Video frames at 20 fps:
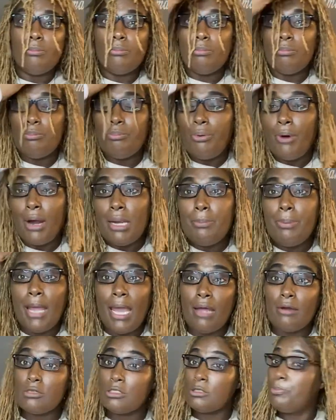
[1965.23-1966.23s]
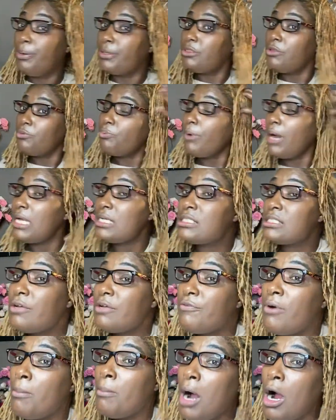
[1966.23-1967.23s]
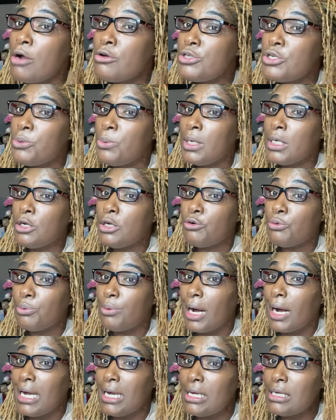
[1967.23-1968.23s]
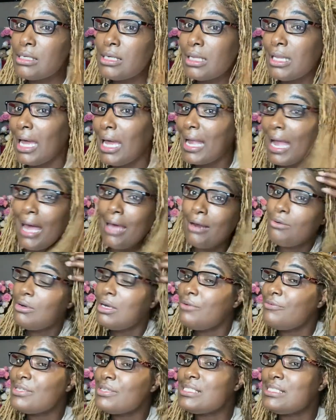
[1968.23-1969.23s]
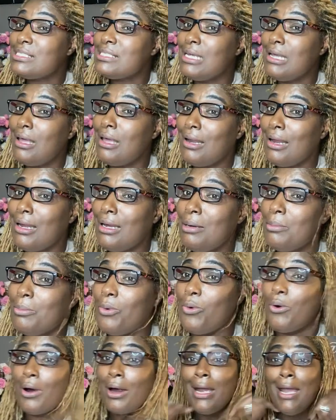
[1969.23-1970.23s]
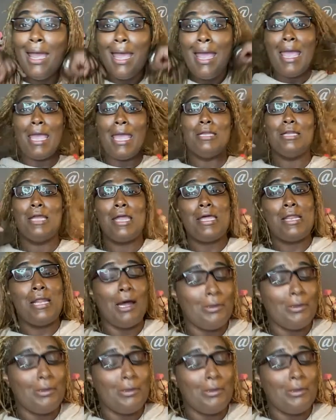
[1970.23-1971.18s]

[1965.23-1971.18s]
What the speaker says: braid patterns, but the rest of them are doing great. Like I don't even see it anymore. And I'm